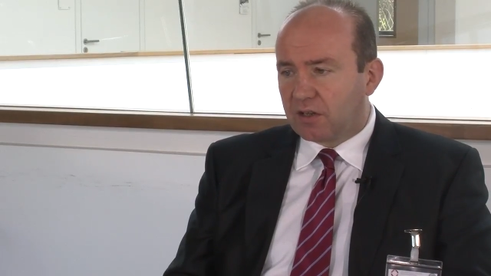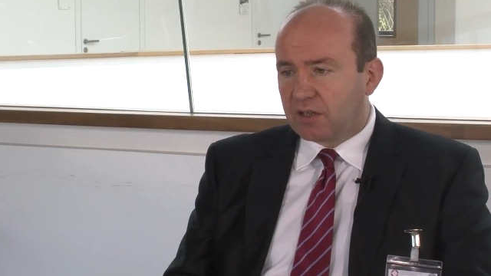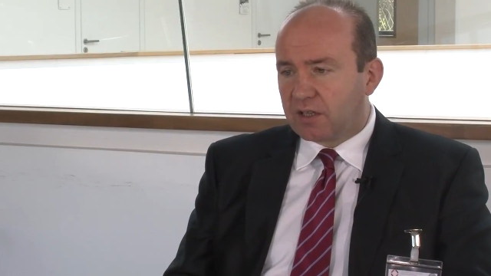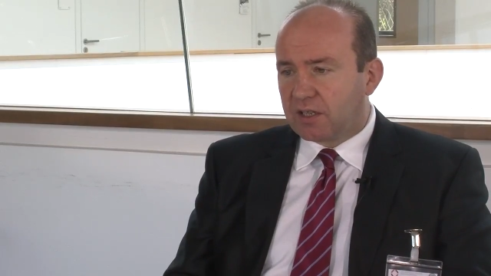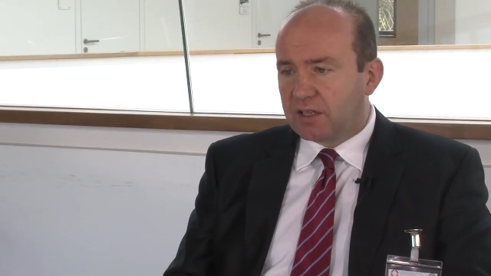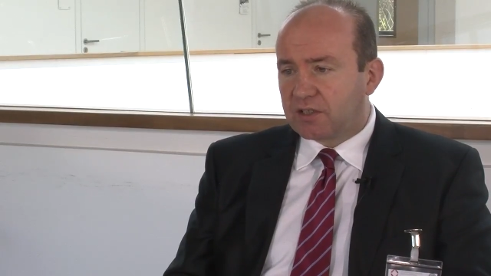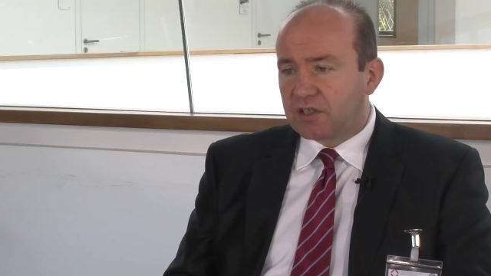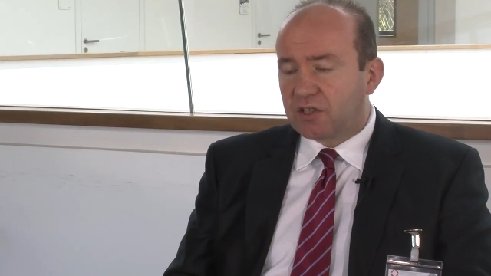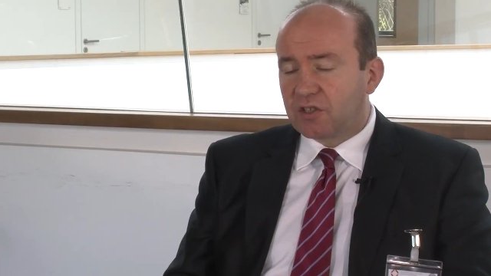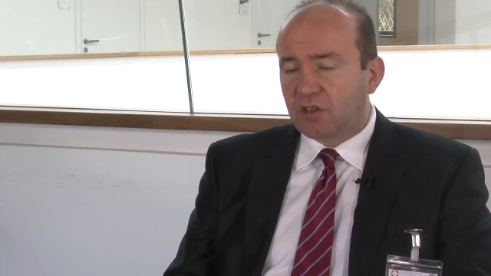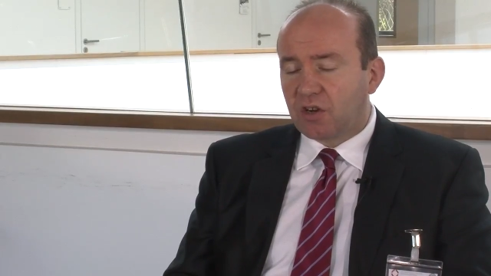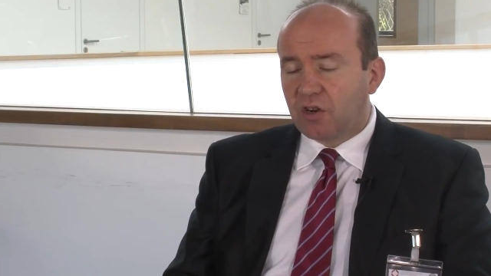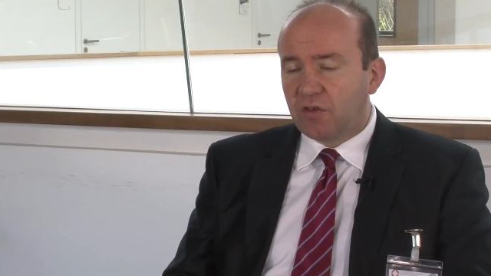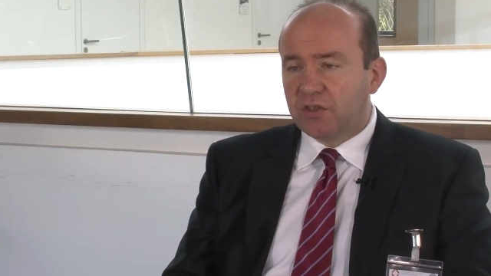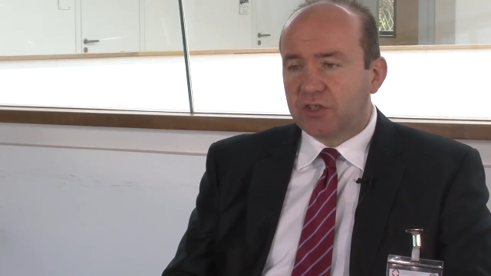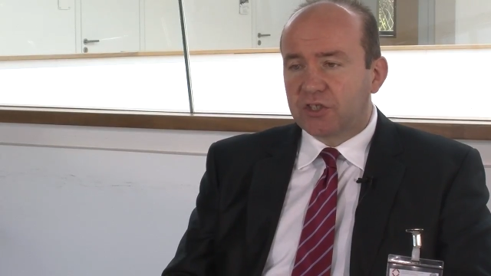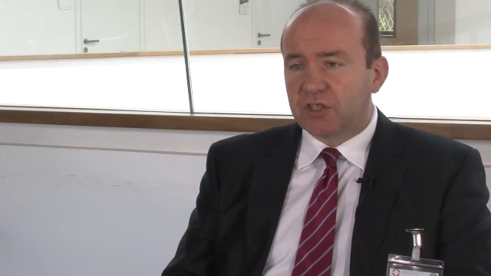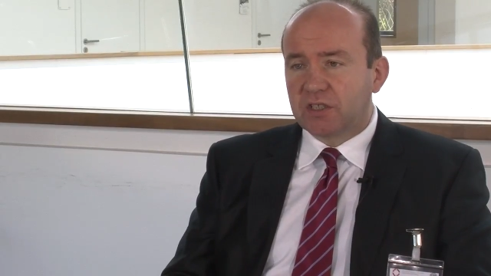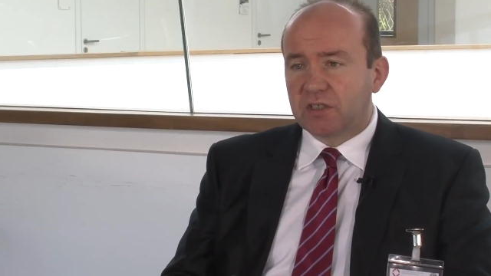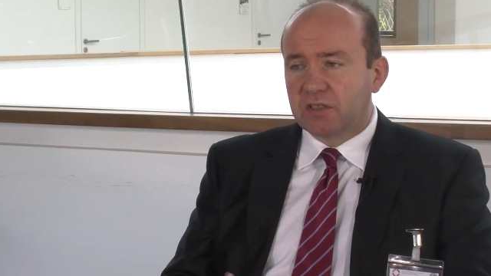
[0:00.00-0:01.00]
He's
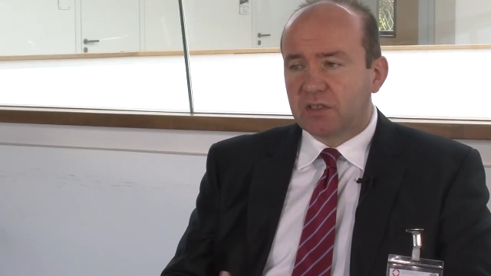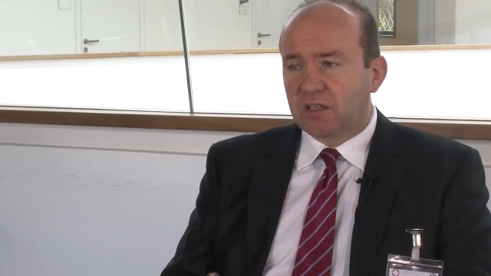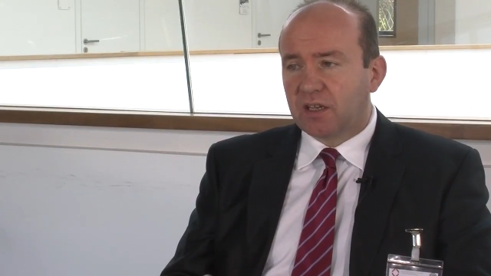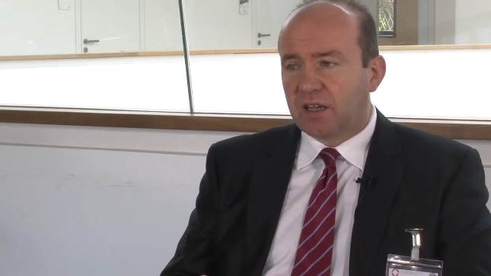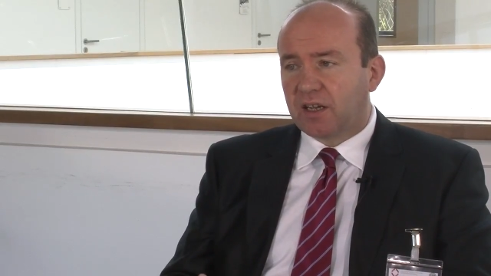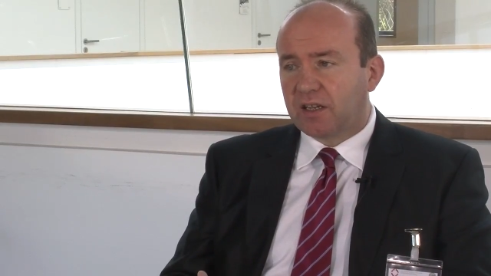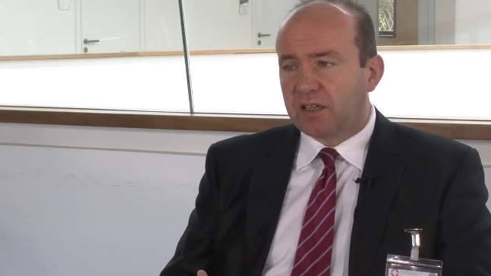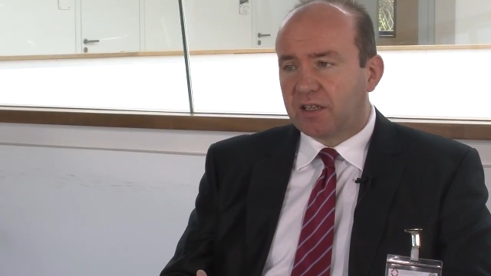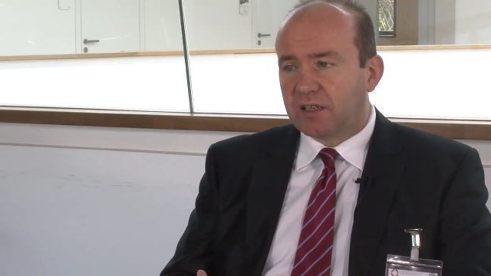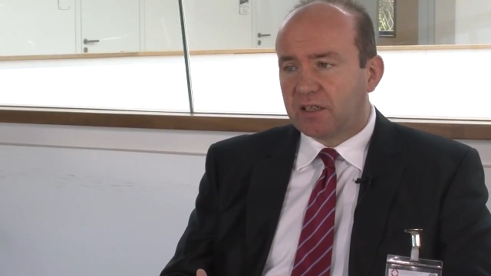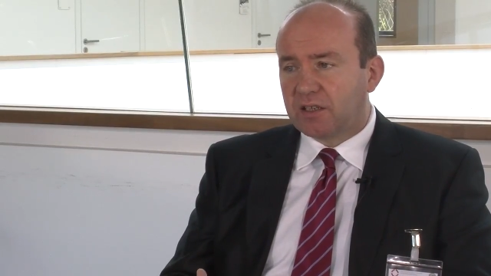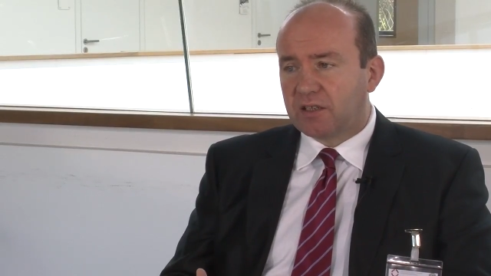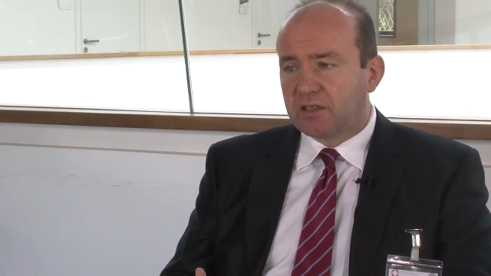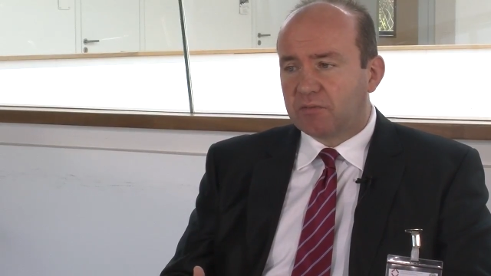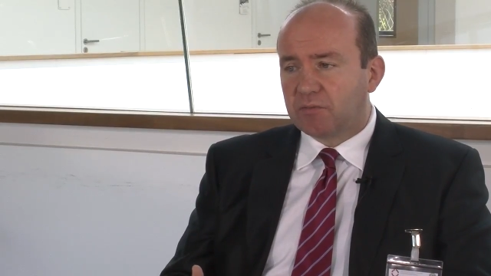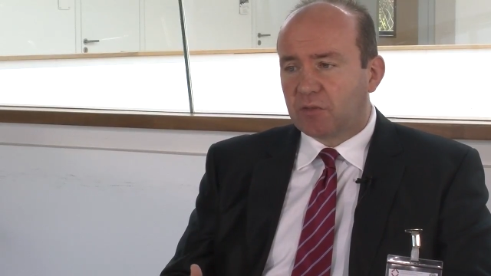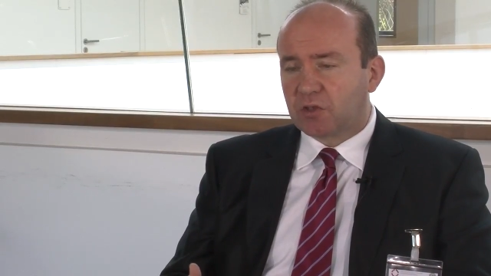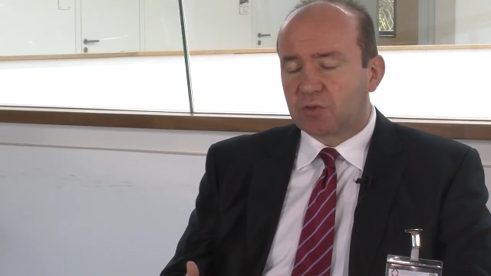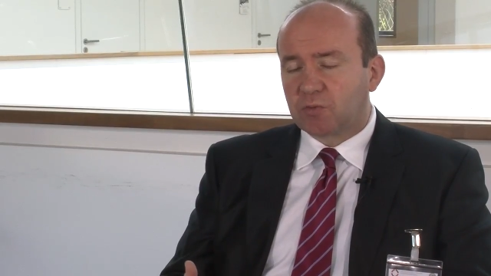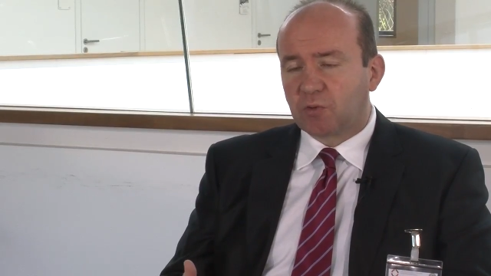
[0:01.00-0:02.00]
encouraging
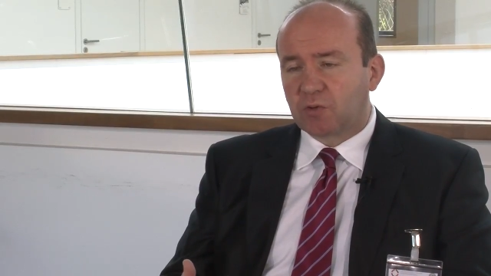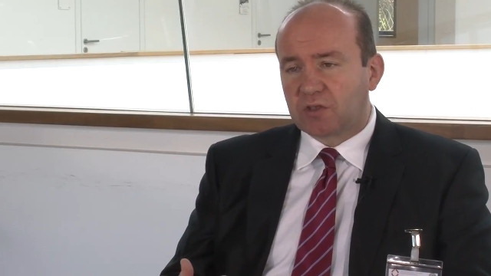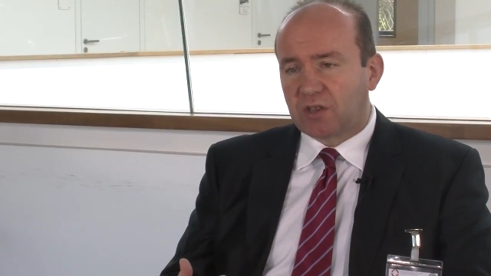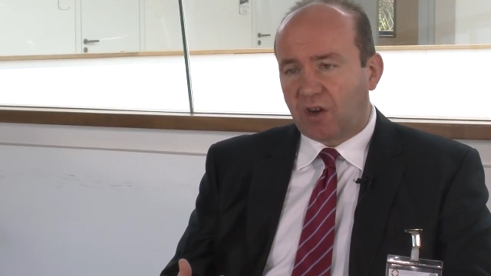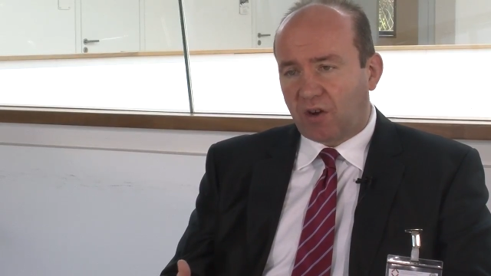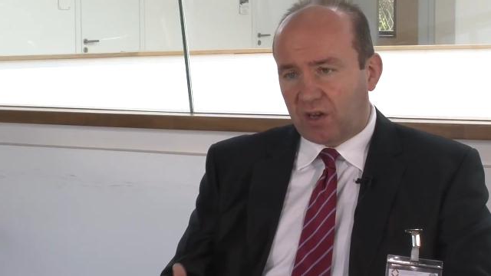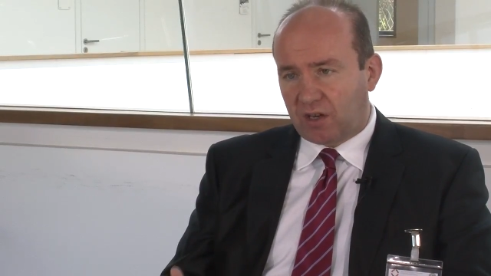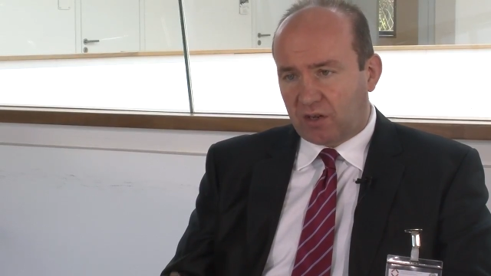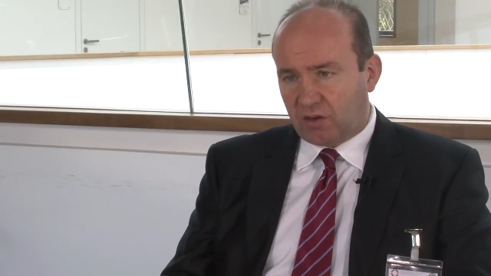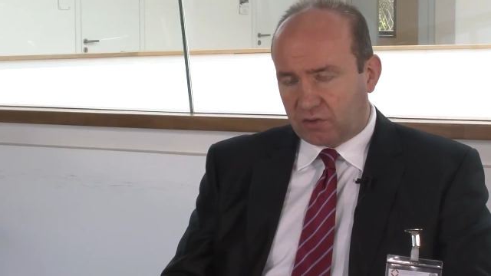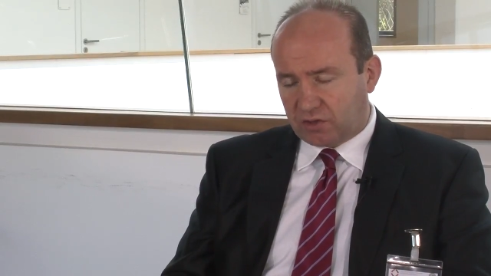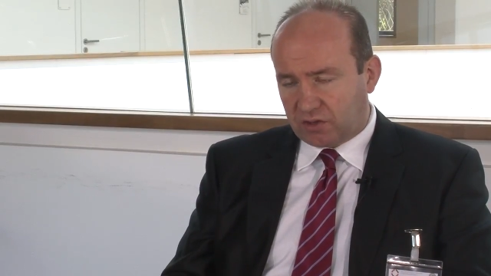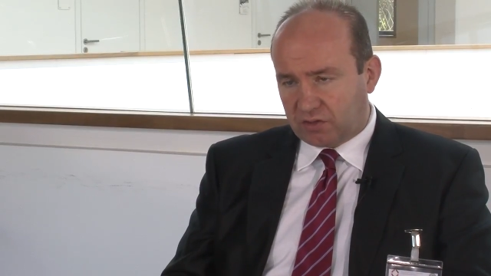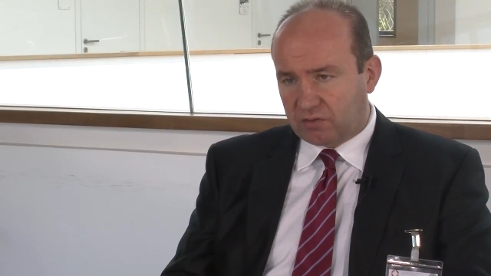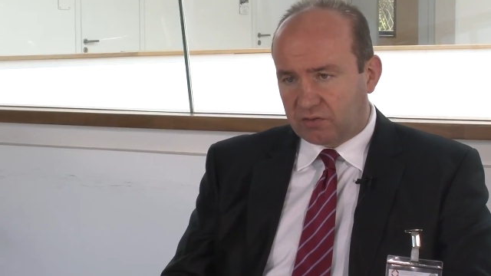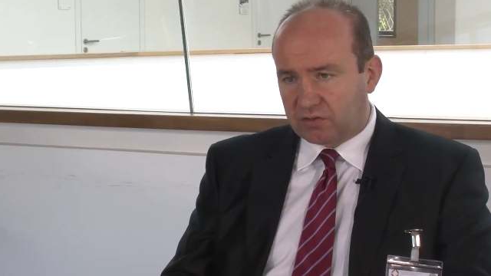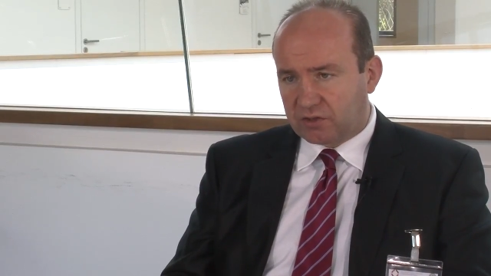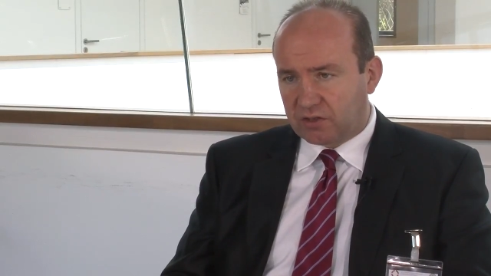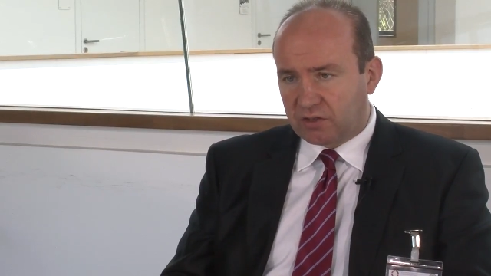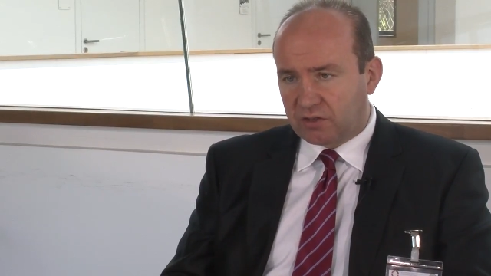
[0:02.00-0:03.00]
a much more
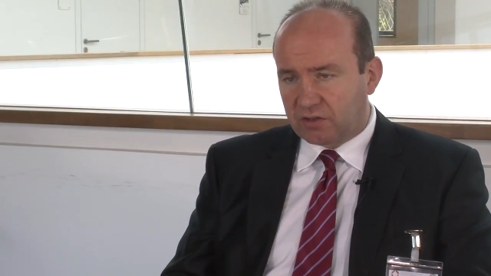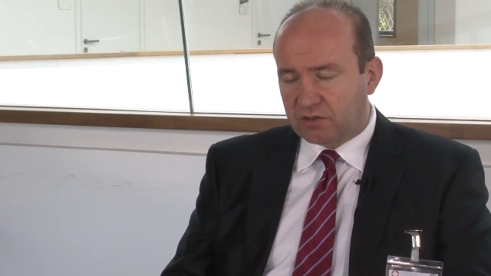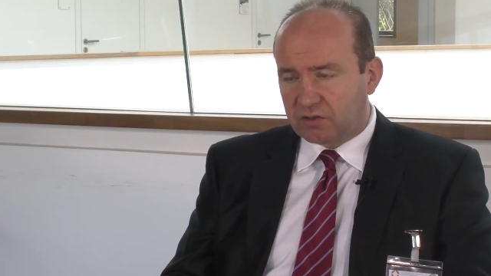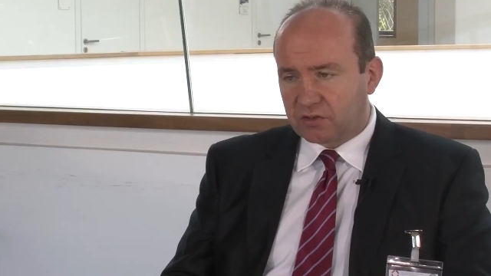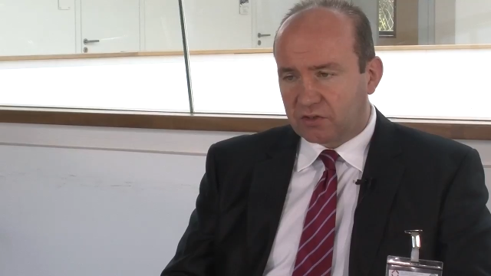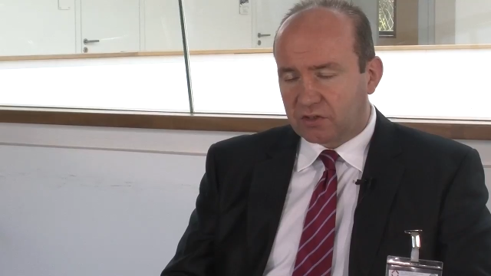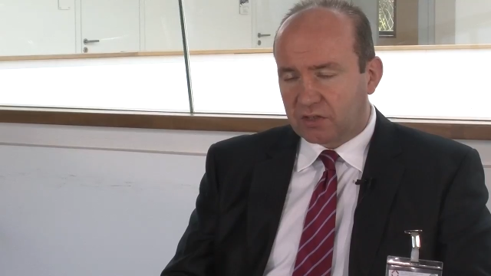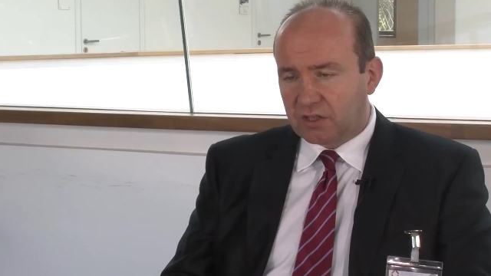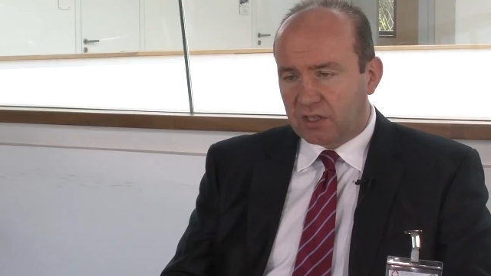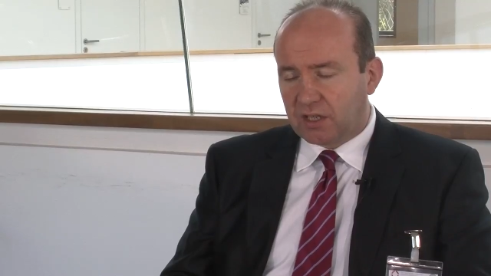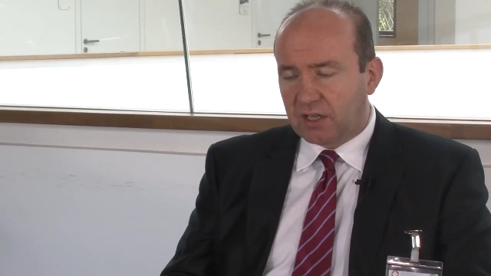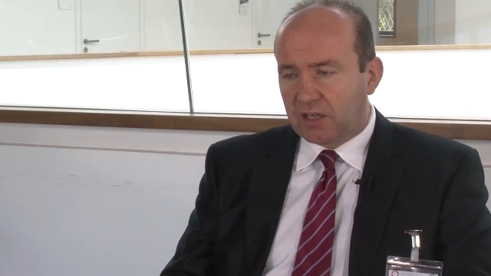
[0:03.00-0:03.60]
dialogical church.